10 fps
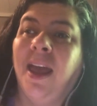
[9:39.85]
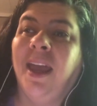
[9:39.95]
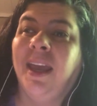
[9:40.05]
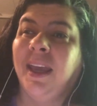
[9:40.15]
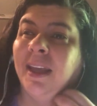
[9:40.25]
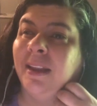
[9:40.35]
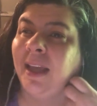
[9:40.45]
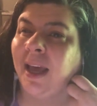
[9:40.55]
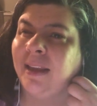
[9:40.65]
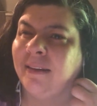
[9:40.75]
and
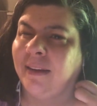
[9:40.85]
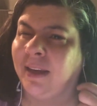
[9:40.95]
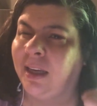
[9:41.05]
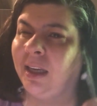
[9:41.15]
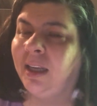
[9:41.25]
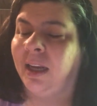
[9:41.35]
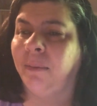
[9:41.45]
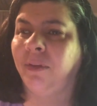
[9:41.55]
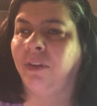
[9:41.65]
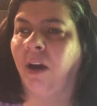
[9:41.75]
that is it and
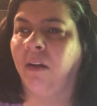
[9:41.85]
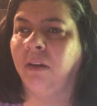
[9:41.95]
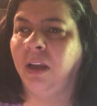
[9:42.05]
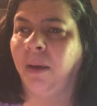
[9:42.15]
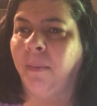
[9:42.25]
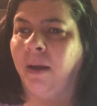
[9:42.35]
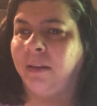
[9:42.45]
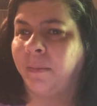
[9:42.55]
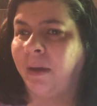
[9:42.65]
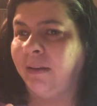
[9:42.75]
i'm sorry
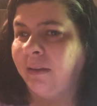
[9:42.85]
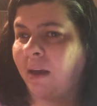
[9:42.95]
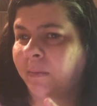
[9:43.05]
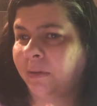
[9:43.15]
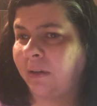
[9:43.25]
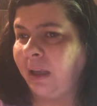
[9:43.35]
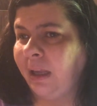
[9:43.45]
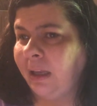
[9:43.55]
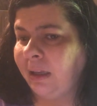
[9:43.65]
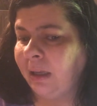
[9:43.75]
about the mess ups
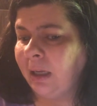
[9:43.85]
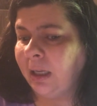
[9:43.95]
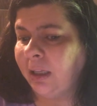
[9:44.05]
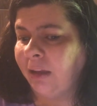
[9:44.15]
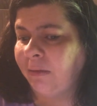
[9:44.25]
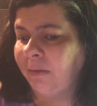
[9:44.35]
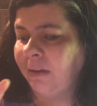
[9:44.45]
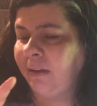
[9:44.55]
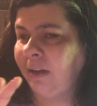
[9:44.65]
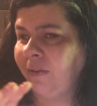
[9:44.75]
and this was
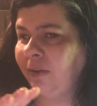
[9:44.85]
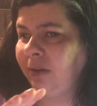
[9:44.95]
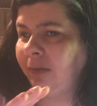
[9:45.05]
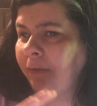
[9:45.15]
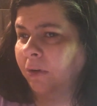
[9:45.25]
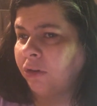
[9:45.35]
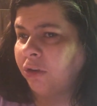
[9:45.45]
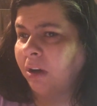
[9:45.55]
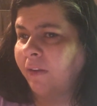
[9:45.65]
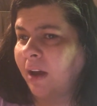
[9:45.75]
a different
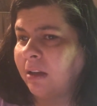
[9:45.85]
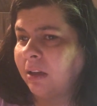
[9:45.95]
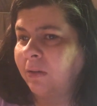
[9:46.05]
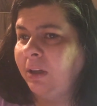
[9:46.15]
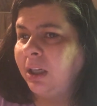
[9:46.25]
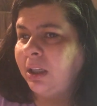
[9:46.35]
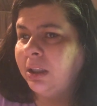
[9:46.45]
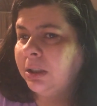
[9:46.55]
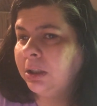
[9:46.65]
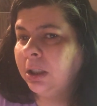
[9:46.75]
version of hallelujah
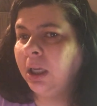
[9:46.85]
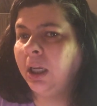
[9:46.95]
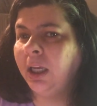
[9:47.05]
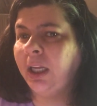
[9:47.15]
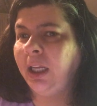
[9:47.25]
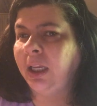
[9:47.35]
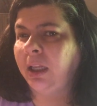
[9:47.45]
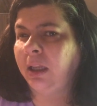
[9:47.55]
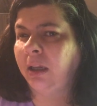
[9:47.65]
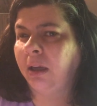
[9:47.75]

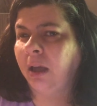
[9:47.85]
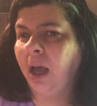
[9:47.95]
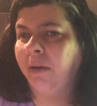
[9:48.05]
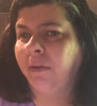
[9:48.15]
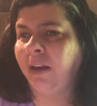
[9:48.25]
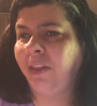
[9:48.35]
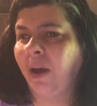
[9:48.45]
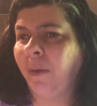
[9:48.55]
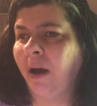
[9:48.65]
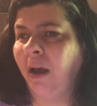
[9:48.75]
and uh, how great
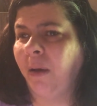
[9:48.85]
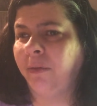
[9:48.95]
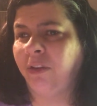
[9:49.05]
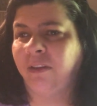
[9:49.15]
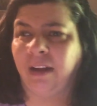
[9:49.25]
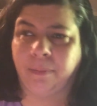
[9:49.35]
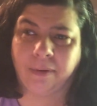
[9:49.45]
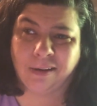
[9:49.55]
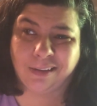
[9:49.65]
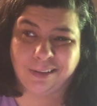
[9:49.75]
thou art i was just out of
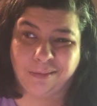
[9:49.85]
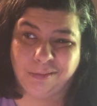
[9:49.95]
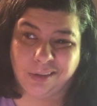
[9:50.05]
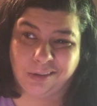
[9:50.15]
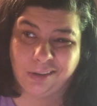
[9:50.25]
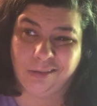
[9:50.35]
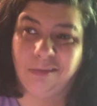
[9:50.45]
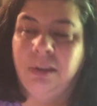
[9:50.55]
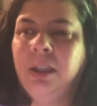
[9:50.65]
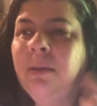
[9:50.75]
practice i'm sorry
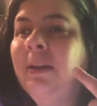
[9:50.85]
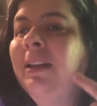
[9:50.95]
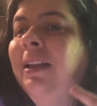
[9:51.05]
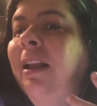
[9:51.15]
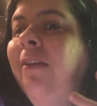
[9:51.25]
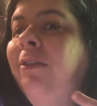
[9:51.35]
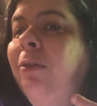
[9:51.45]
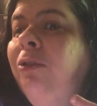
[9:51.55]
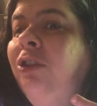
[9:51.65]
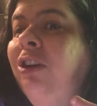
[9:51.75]
love
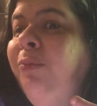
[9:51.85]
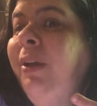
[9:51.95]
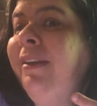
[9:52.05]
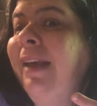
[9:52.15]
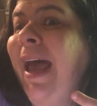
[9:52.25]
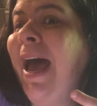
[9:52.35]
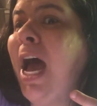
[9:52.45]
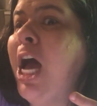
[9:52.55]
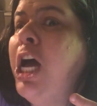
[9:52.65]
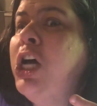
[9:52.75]
don't judge peace
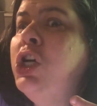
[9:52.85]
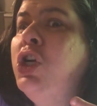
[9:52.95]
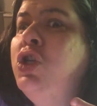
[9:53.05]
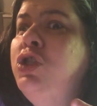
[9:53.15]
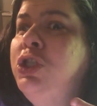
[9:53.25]
out